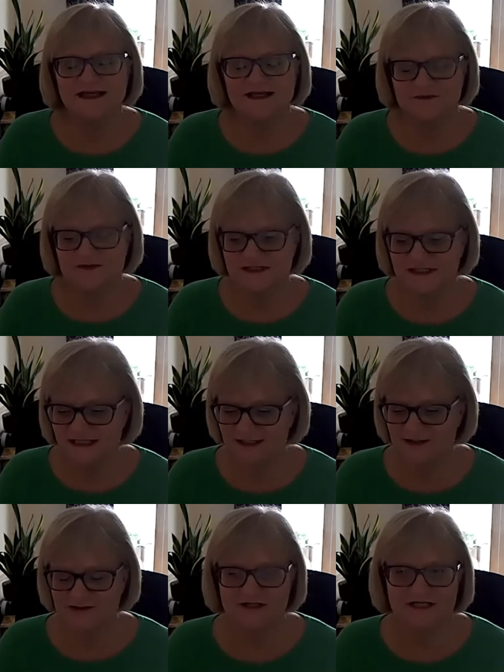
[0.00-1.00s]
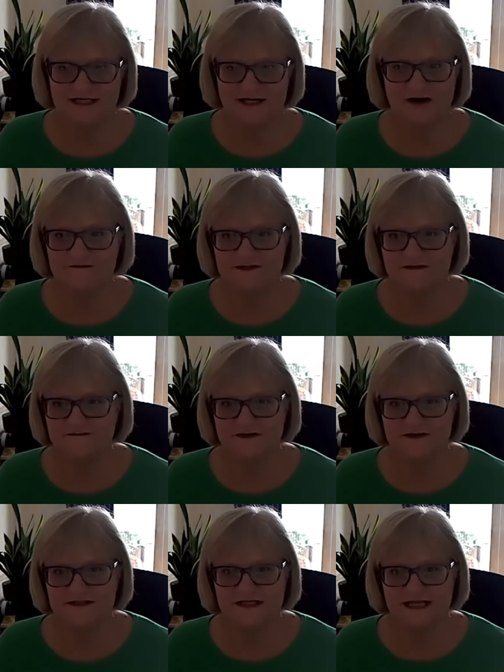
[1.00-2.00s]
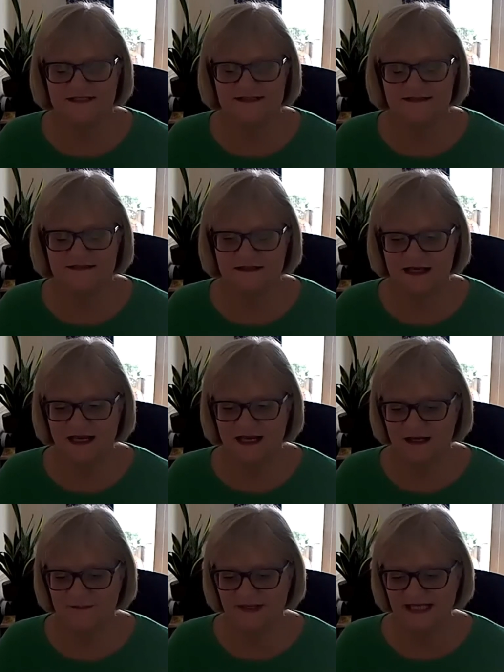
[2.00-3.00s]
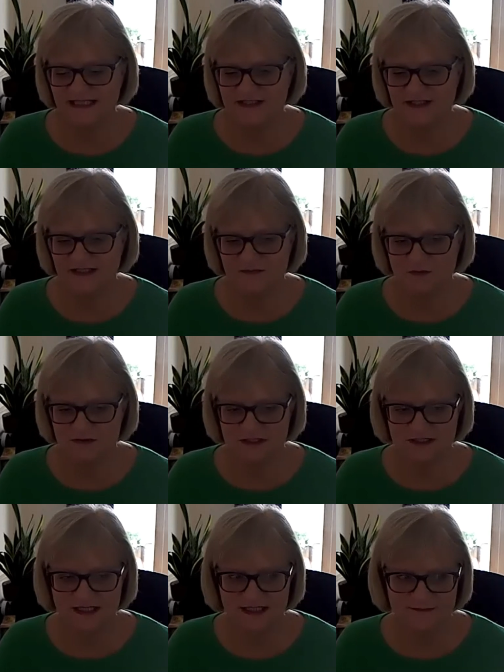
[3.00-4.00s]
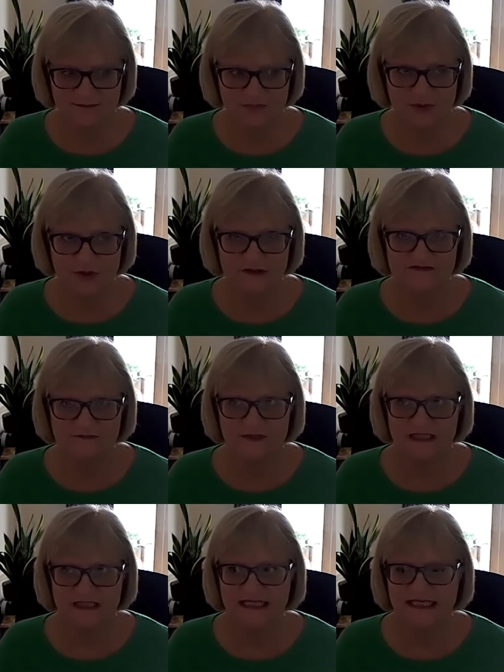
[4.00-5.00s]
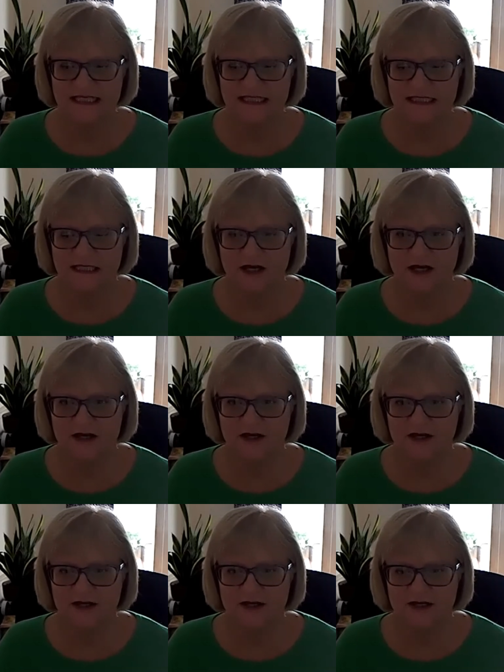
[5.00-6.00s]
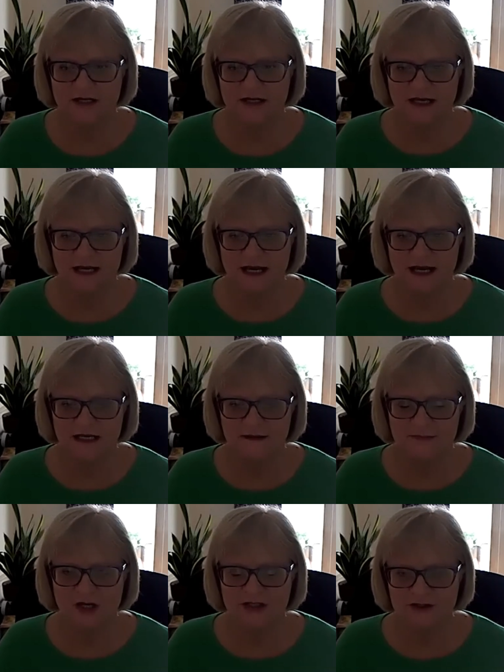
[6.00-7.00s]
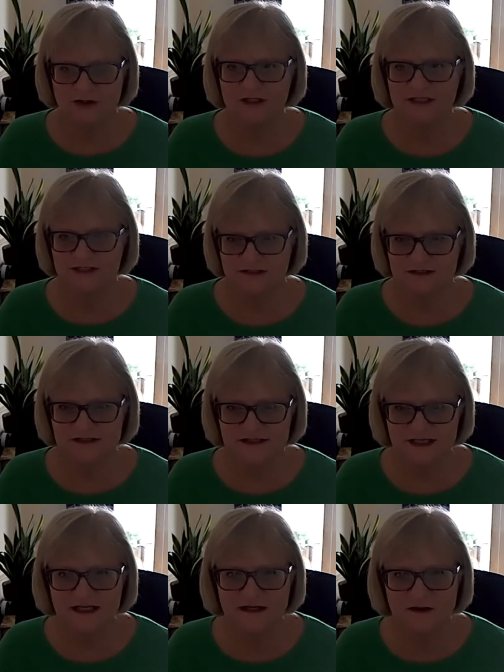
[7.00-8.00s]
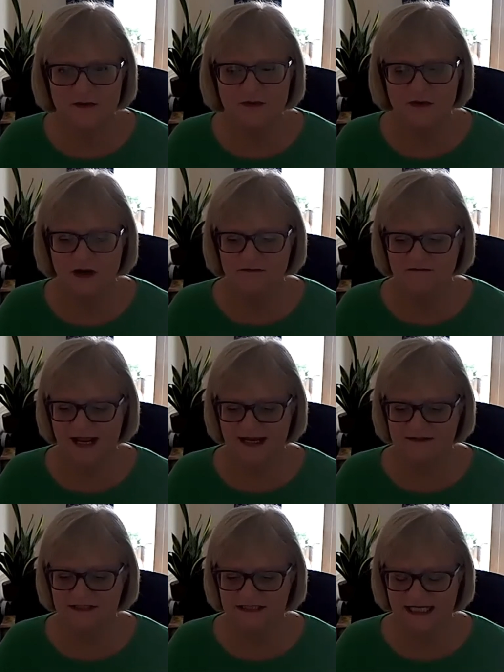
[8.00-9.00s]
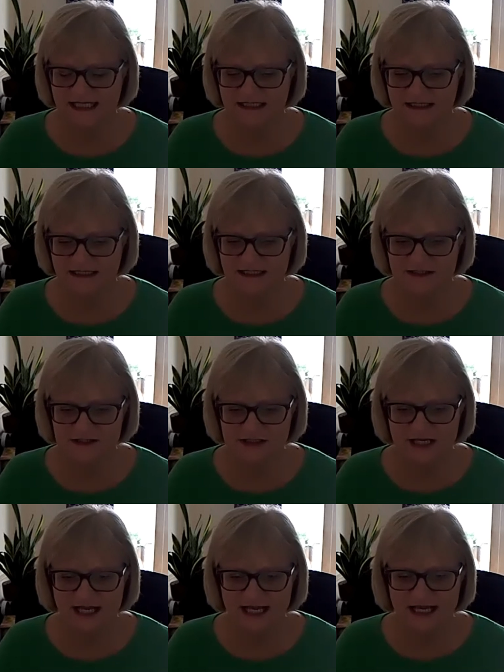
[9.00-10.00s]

It was literally after the first lesson. It just wasn't an improvement in her knowledge and skill around English.